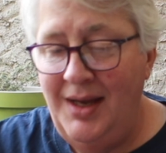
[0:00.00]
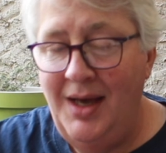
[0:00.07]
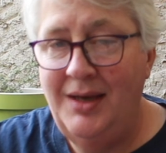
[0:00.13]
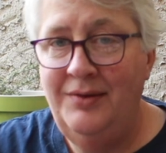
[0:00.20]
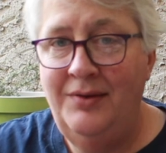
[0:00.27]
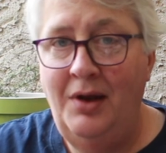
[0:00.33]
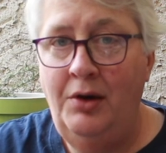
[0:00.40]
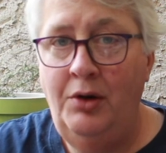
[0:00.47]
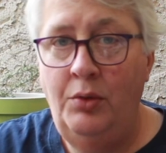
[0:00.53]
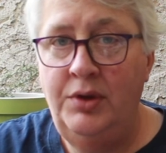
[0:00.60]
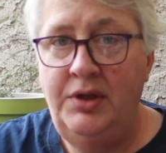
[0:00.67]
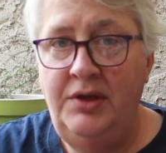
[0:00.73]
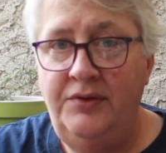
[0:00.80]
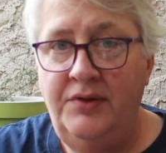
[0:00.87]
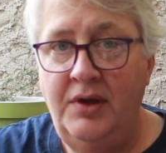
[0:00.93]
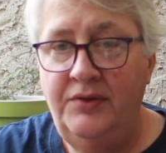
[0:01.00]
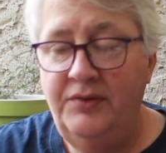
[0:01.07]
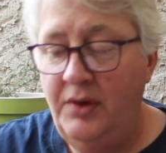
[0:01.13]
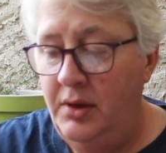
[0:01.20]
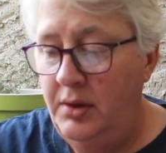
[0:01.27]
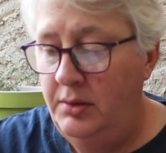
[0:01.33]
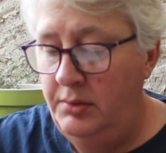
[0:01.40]
that because I don't know what these things
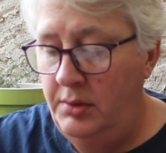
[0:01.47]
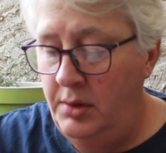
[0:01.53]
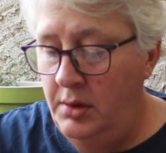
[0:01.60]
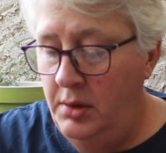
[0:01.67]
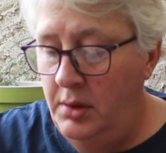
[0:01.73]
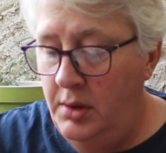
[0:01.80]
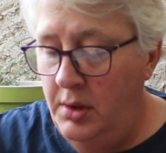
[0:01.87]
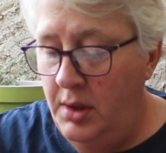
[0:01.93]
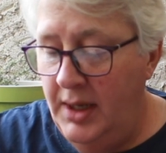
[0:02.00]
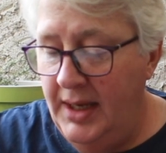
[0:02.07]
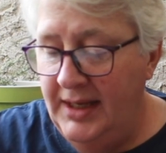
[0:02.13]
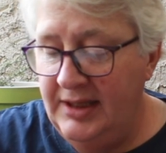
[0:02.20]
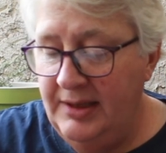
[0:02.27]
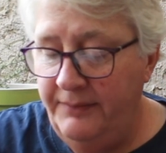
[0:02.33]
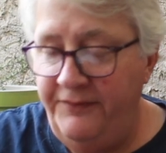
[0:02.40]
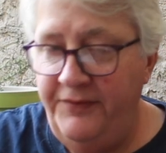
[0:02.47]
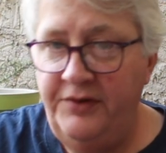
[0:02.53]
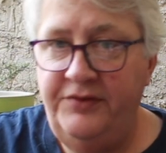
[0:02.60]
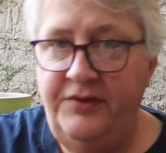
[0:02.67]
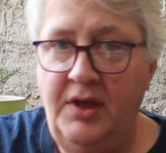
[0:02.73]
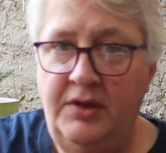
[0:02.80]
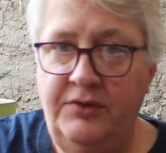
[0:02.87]
are. I had them
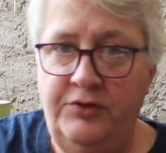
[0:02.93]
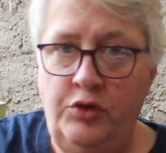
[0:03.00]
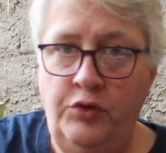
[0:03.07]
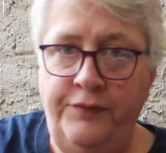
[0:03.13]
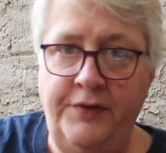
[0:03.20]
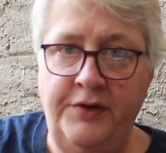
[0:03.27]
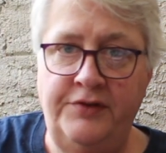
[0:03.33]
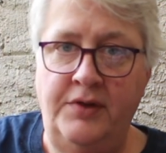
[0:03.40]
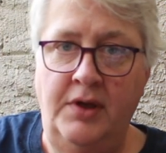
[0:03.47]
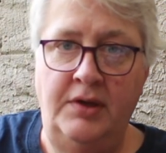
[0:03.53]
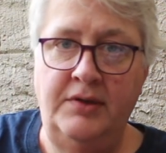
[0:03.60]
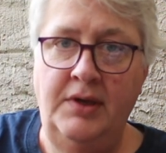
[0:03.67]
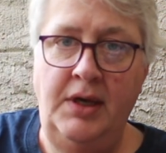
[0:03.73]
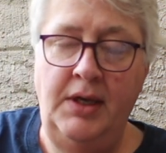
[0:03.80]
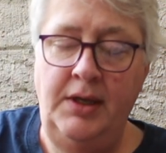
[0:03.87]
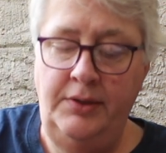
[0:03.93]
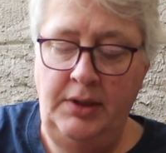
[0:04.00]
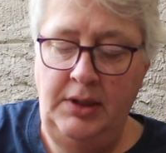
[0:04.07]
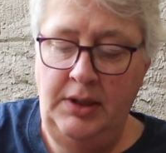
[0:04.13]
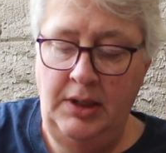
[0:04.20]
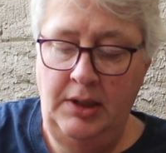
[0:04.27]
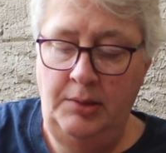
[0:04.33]
fish things, two fish things. I ain't
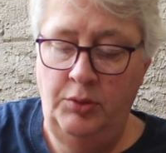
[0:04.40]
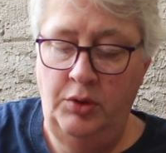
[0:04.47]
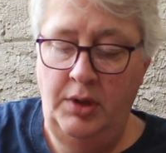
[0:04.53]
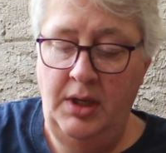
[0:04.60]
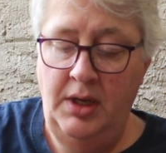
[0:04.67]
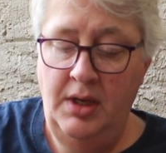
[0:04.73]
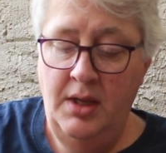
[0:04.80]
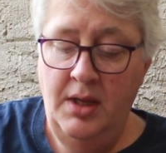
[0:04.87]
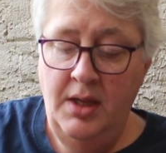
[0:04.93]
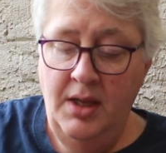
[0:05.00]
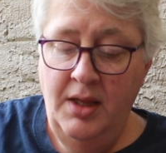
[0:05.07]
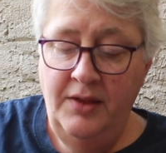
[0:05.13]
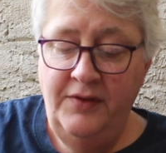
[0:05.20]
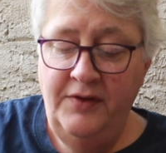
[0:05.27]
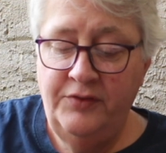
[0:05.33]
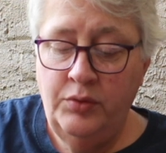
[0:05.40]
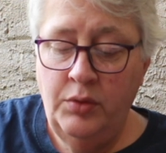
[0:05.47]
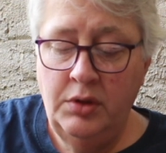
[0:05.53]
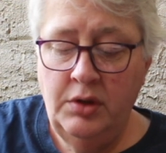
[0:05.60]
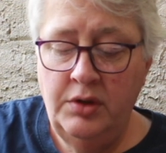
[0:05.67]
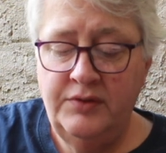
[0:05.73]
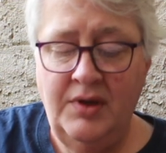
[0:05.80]
eating anymore. This
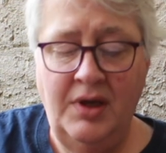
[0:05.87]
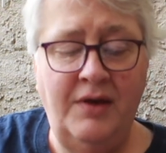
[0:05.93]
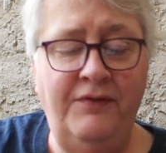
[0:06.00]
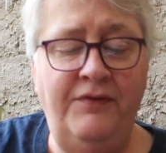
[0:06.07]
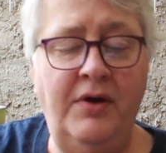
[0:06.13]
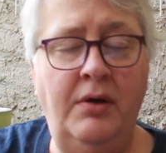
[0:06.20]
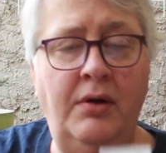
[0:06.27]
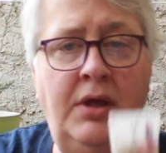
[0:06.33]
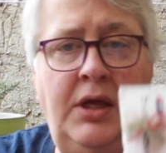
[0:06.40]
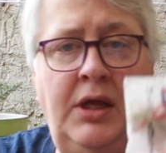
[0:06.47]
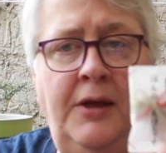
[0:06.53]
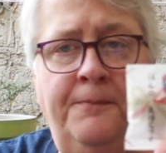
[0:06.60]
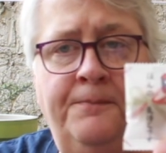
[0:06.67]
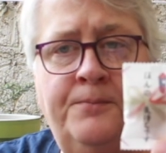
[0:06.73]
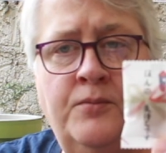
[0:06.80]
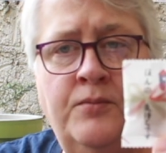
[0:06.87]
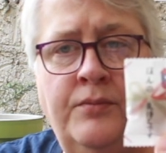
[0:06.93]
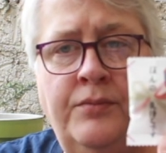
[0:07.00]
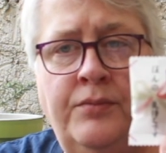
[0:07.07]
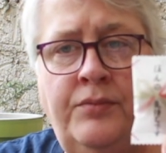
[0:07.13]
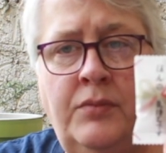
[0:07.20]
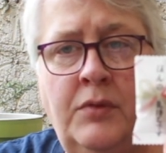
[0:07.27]
one looks like a very
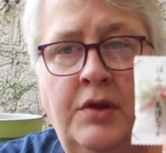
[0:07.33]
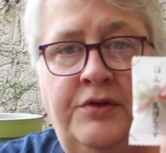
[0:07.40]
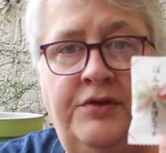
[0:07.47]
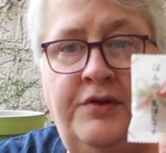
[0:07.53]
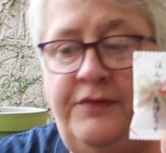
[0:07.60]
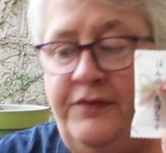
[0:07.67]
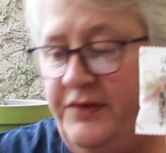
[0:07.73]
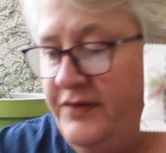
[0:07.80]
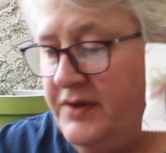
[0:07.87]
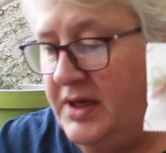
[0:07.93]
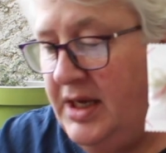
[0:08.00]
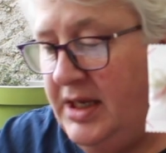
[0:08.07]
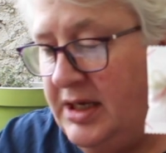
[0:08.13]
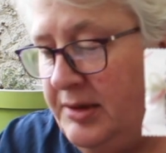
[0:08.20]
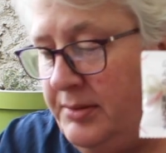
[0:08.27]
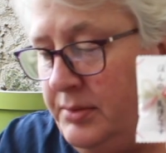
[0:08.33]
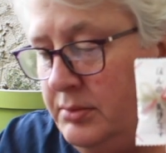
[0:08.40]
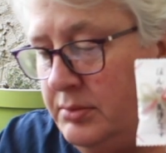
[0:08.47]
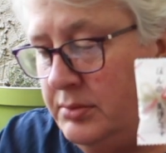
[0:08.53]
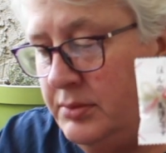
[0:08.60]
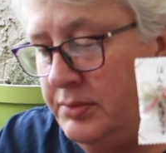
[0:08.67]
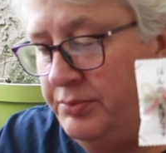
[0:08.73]
sophisticated
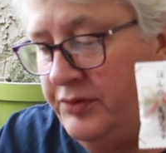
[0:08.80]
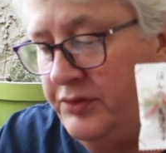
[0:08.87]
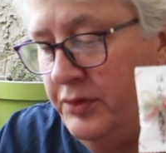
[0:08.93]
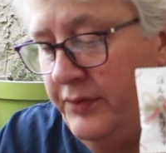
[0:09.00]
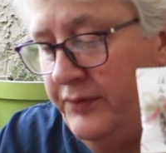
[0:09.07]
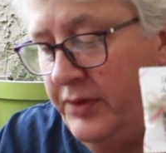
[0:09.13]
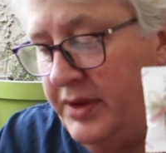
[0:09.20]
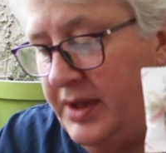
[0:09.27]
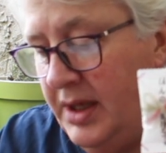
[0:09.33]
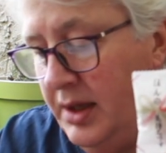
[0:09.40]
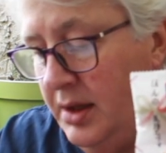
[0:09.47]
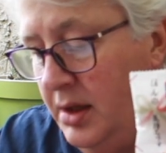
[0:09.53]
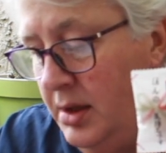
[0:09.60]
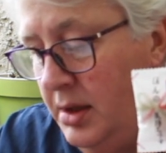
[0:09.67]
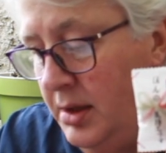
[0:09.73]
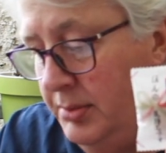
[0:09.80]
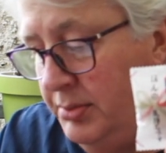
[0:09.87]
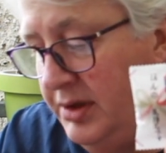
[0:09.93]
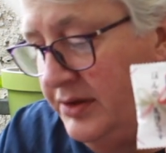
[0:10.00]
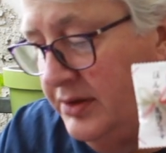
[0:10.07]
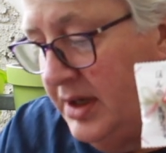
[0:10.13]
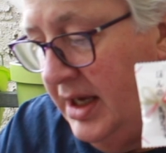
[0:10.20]
sort of a thing,
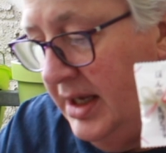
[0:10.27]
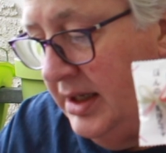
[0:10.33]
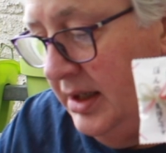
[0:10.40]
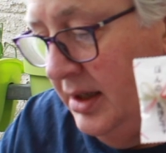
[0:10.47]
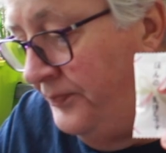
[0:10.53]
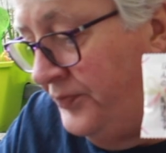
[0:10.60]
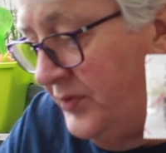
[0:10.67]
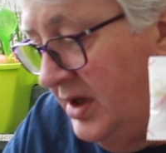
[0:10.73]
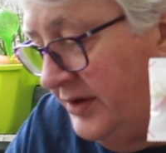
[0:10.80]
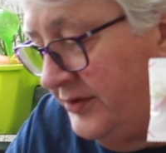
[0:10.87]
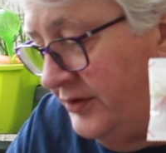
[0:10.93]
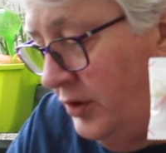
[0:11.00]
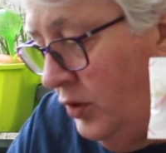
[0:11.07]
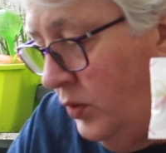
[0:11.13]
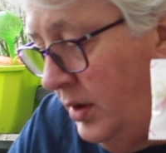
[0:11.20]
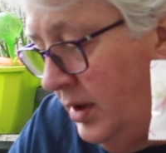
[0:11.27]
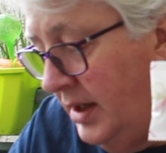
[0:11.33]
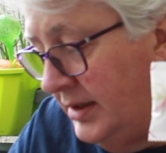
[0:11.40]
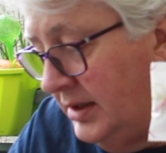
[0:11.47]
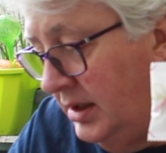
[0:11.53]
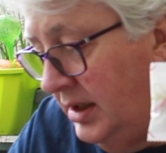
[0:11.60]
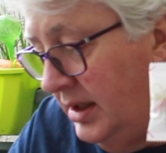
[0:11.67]
piece of candy. It's nowhere
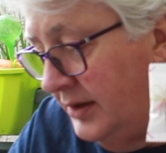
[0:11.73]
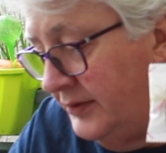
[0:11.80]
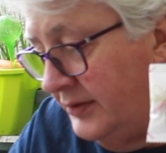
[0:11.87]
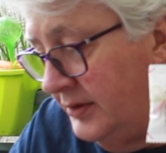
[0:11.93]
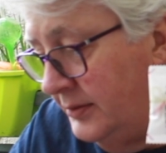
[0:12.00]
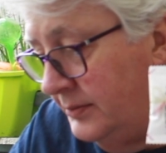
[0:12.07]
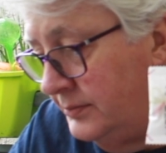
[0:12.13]
on the list.